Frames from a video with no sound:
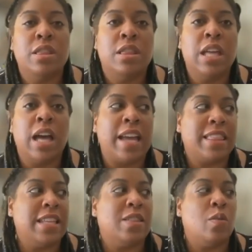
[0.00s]
the, I
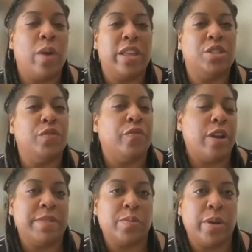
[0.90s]
think the way that you
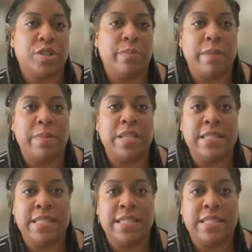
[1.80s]
frame this question might be